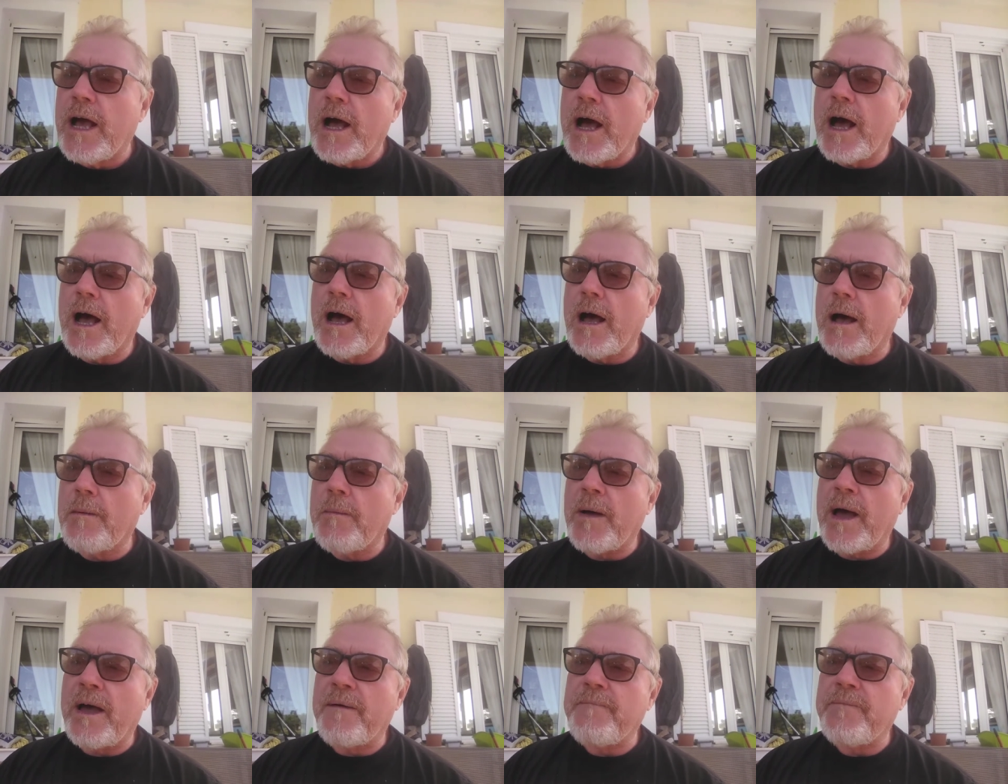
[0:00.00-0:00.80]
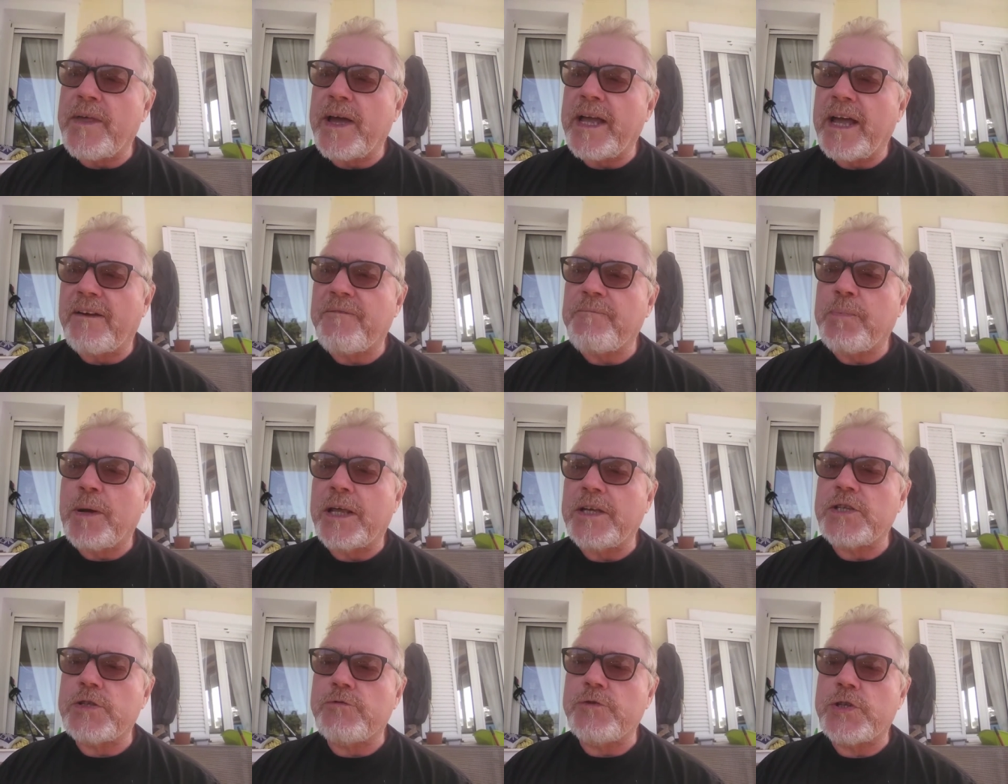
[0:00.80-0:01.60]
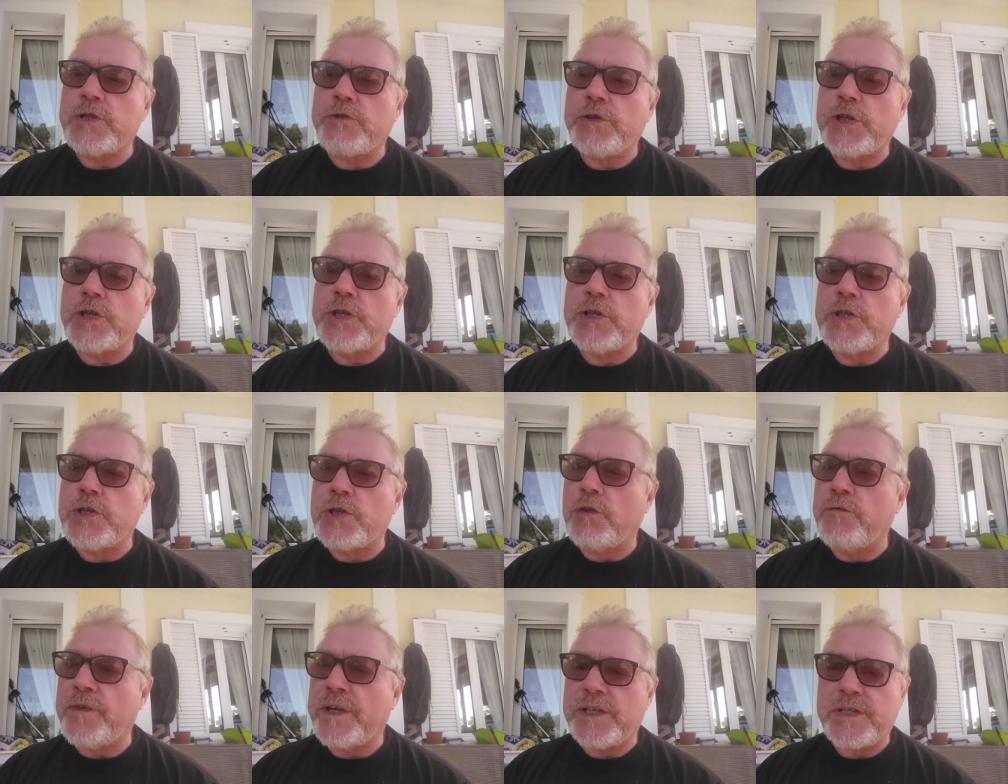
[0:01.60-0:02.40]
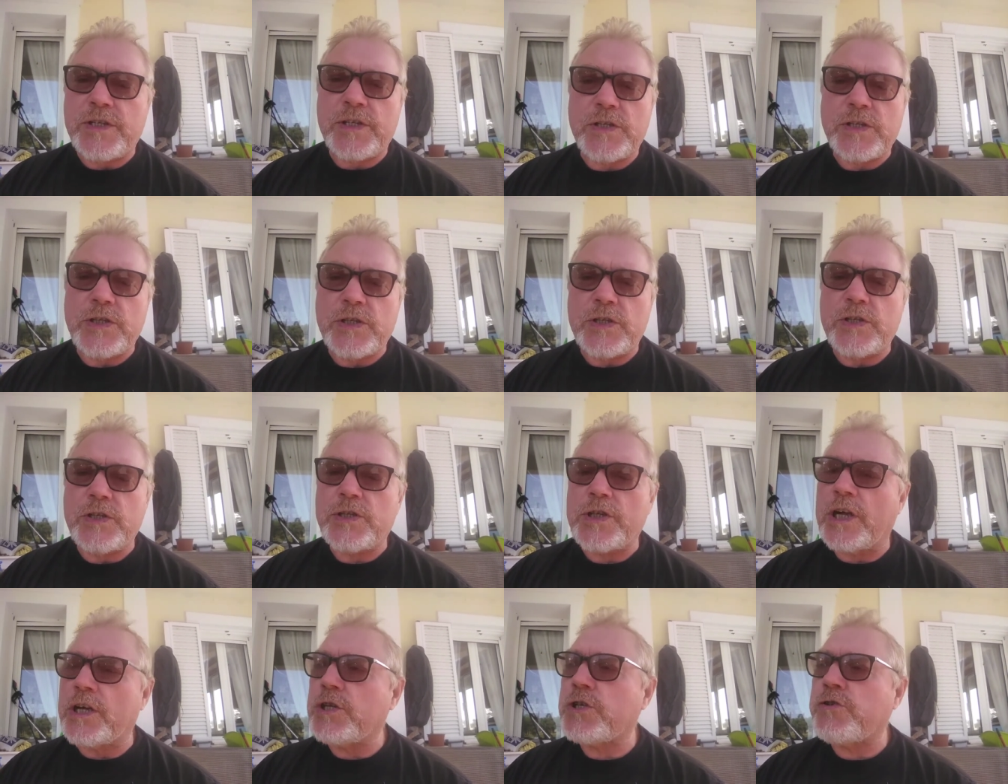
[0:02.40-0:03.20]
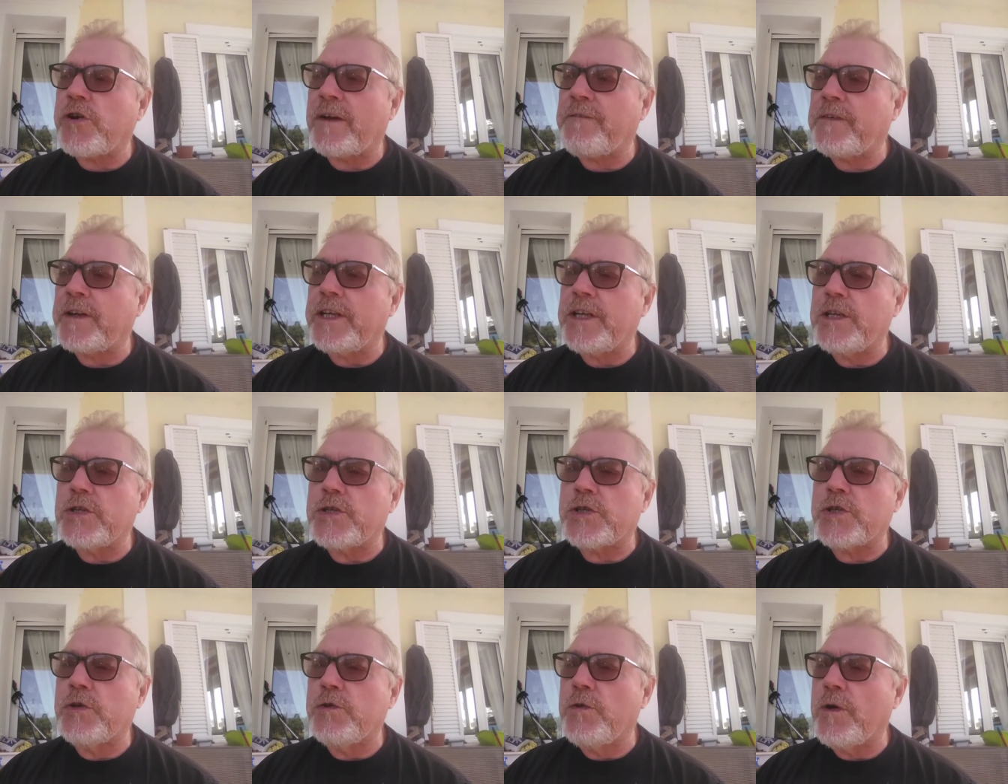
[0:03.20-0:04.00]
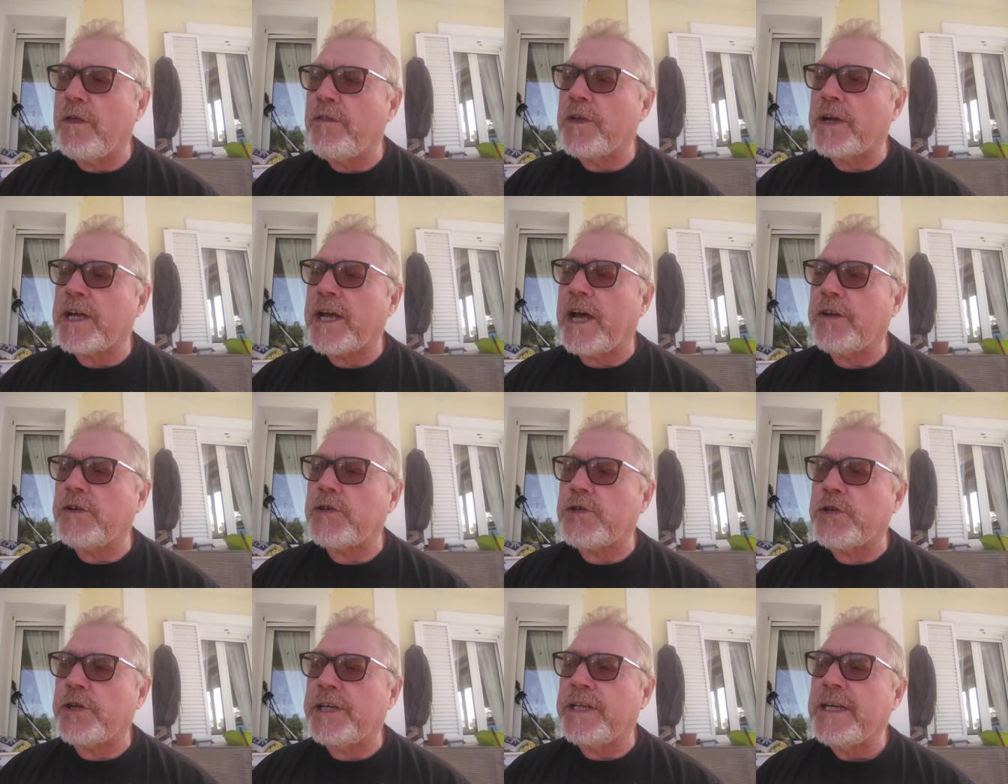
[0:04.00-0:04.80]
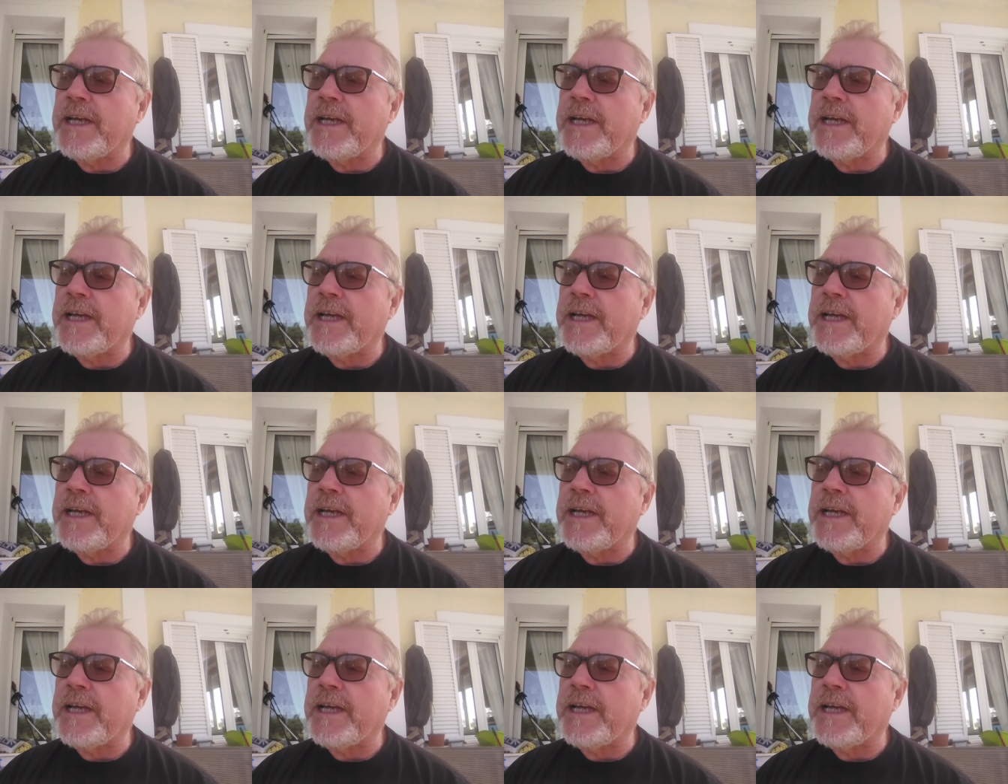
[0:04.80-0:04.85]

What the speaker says: and they have placed restrictions on their citizens travelling to the country.